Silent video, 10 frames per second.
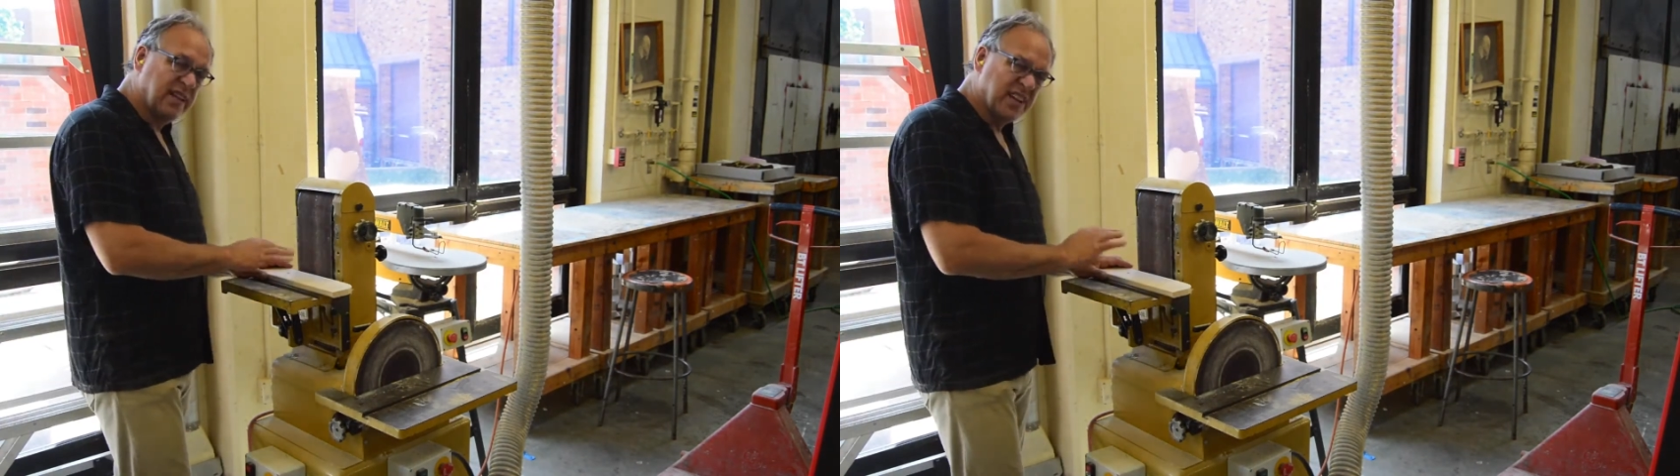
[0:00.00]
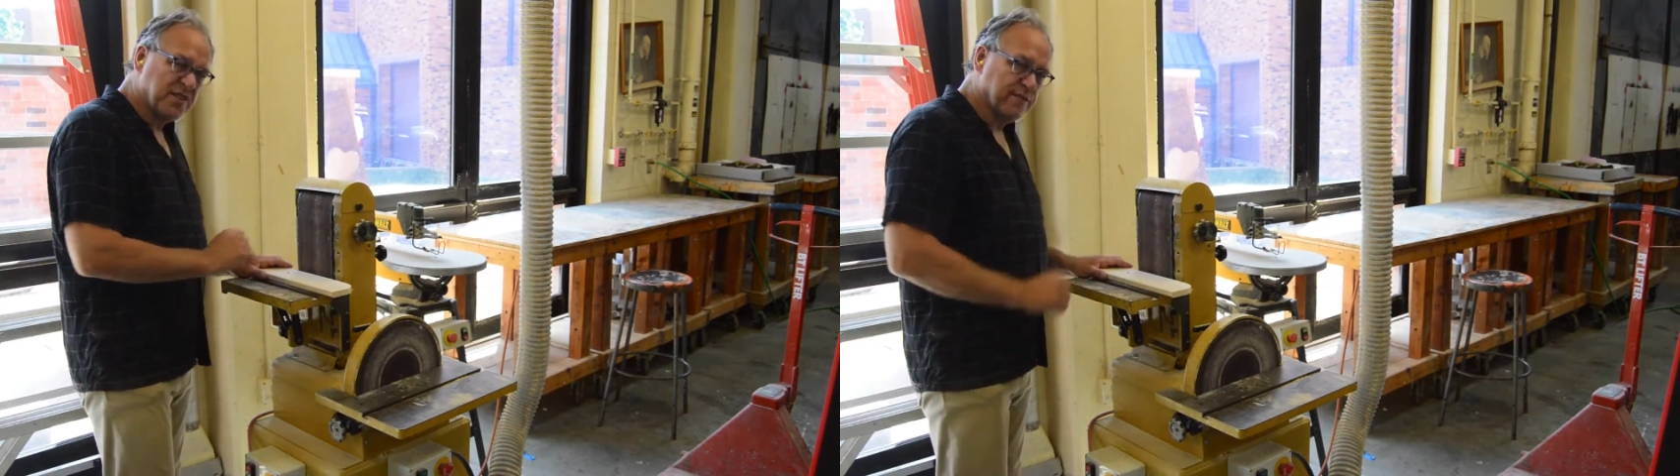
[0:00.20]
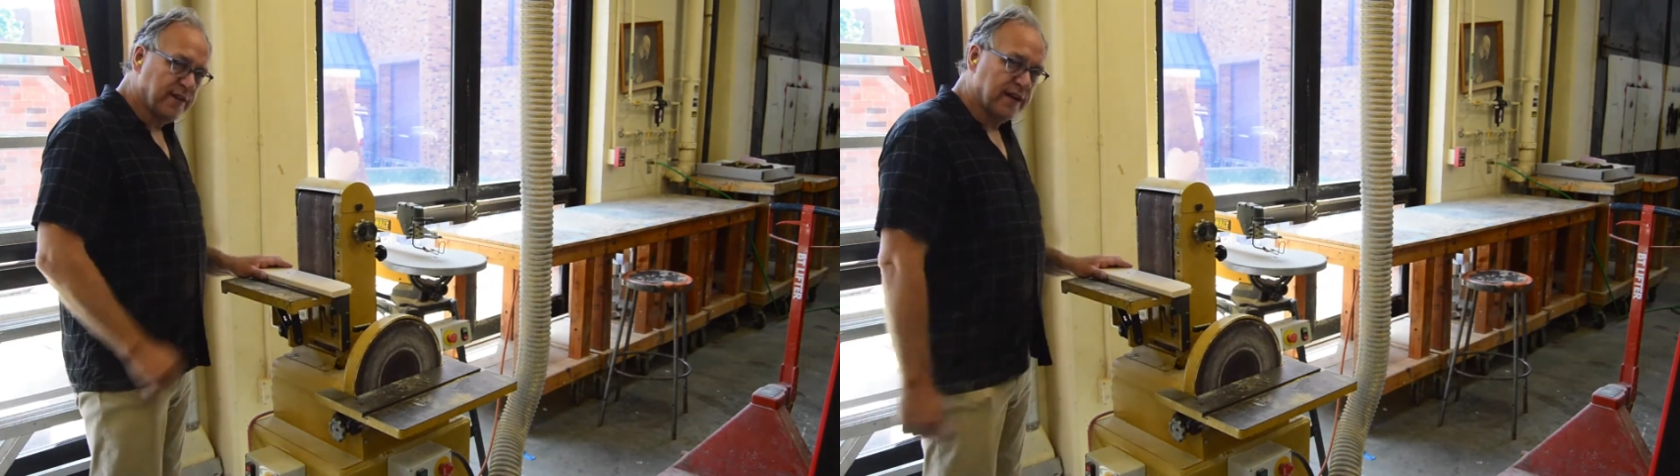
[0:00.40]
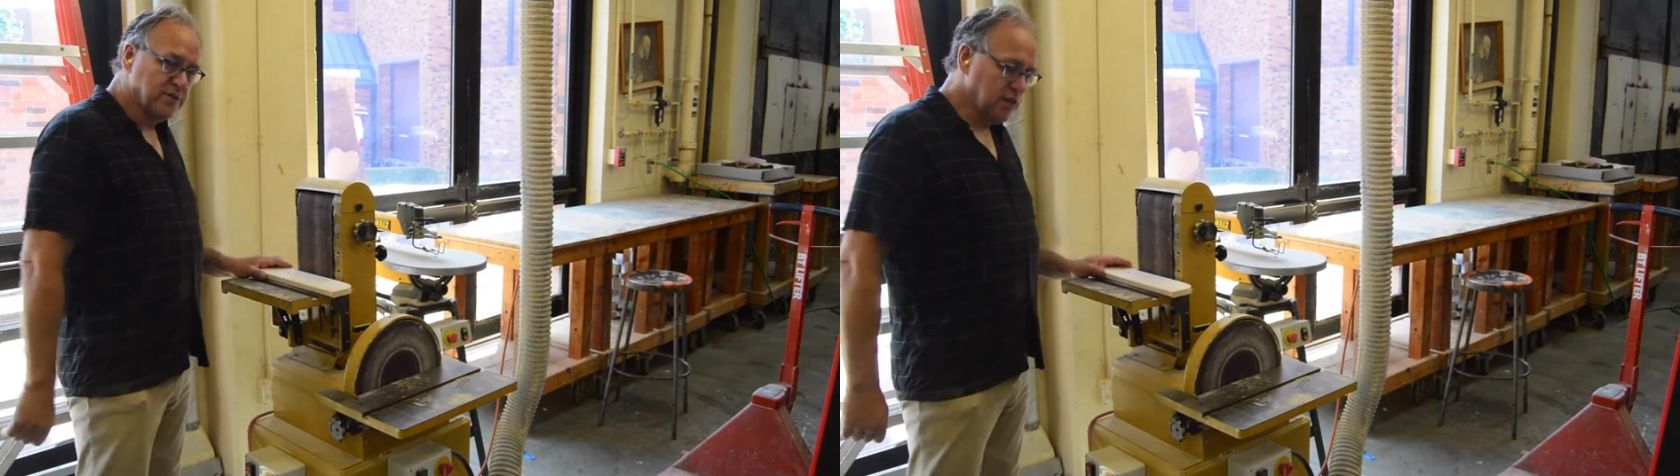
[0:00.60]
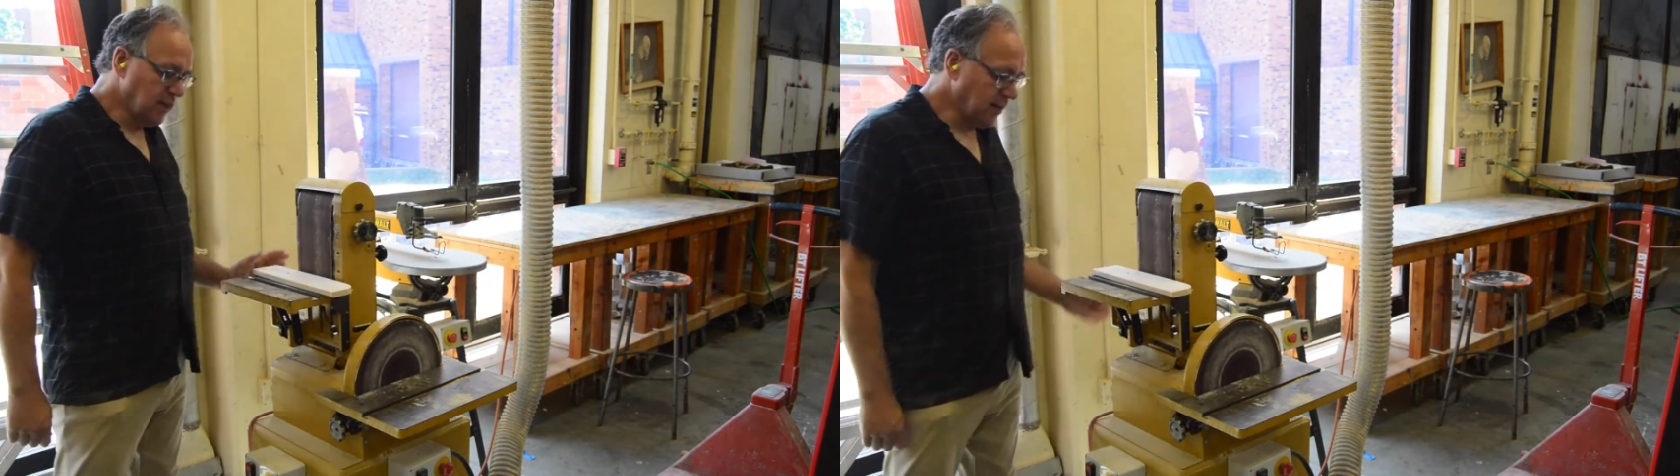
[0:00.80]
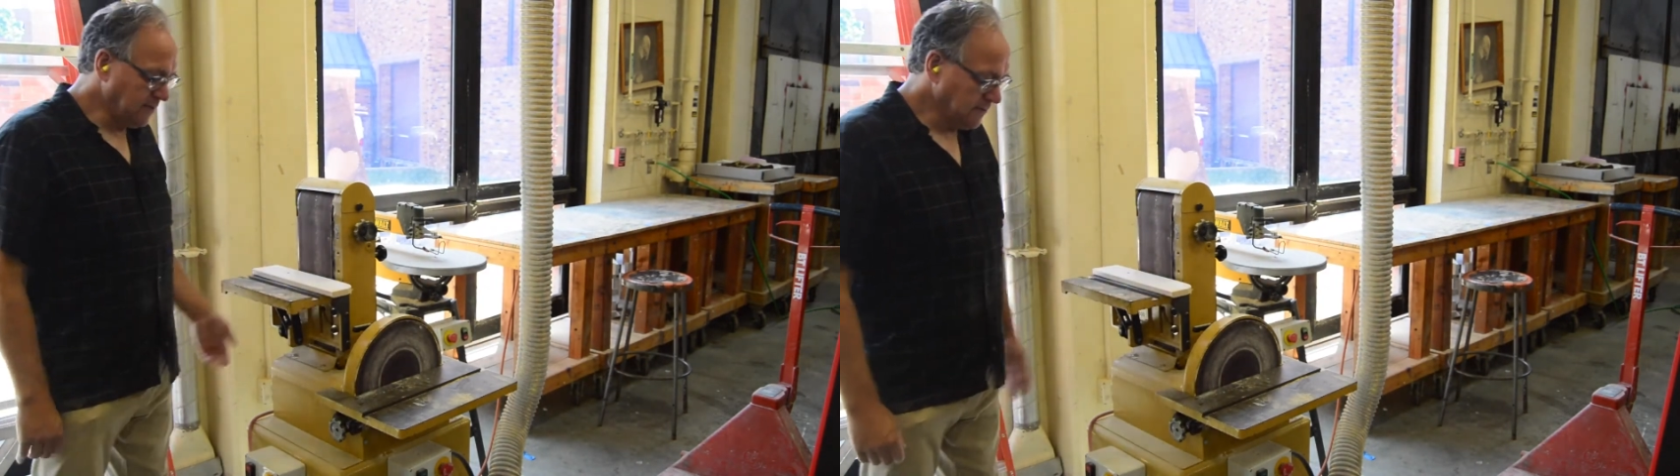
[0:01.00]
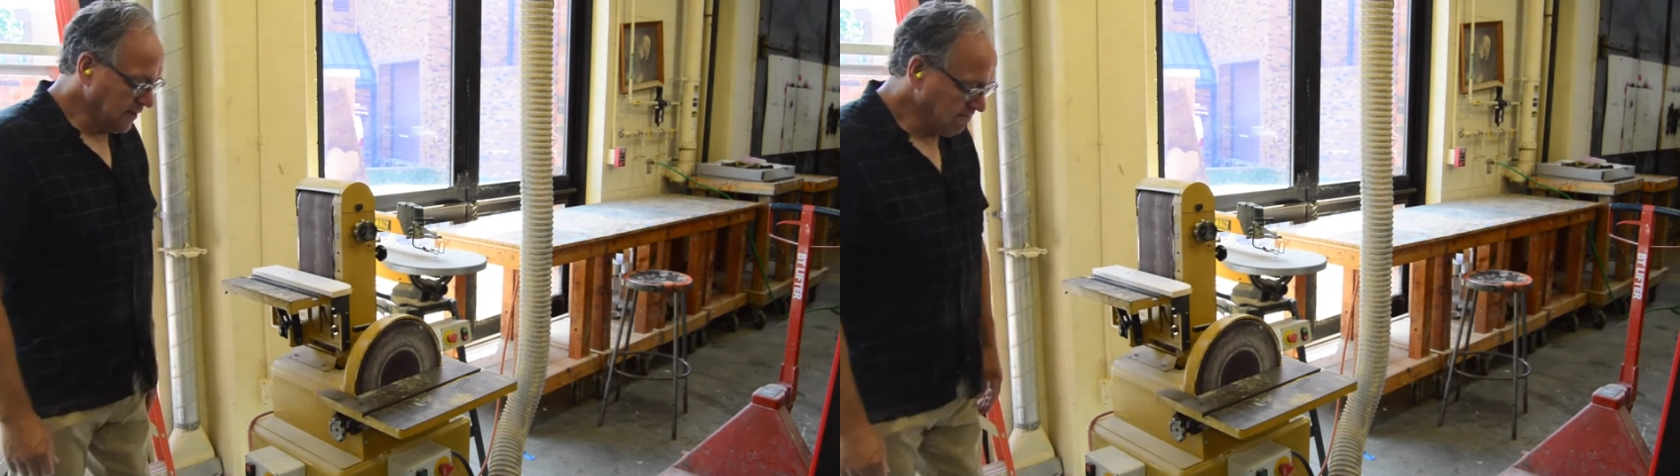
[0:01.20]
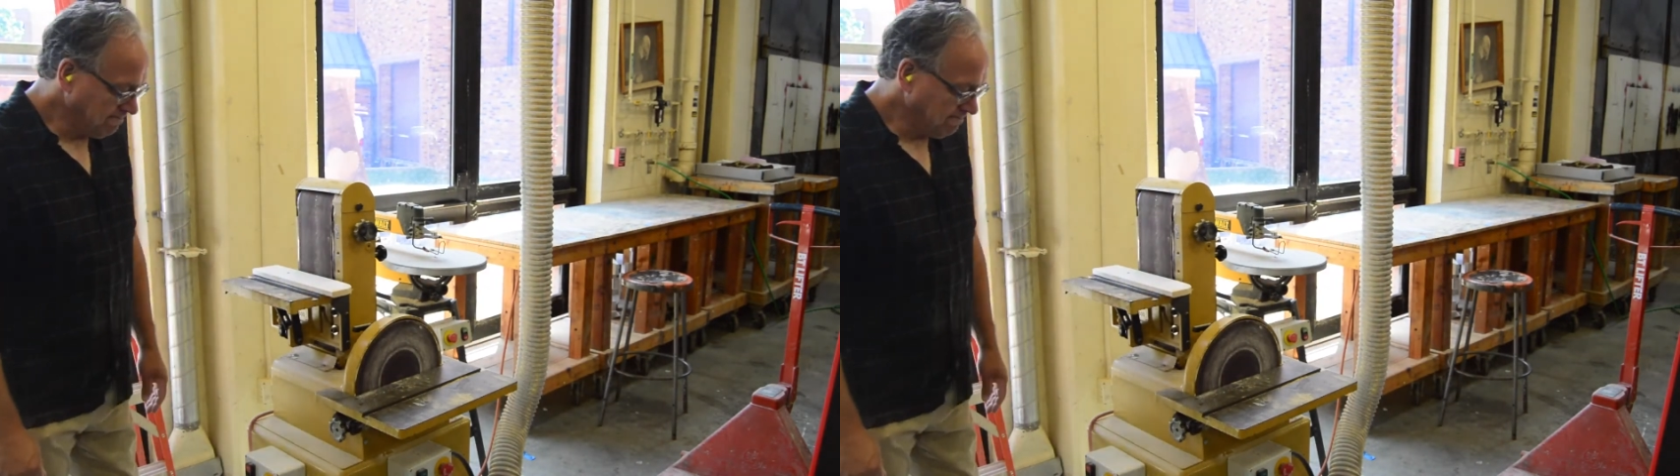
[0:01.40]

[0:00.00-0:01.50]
get your fingers in there. So.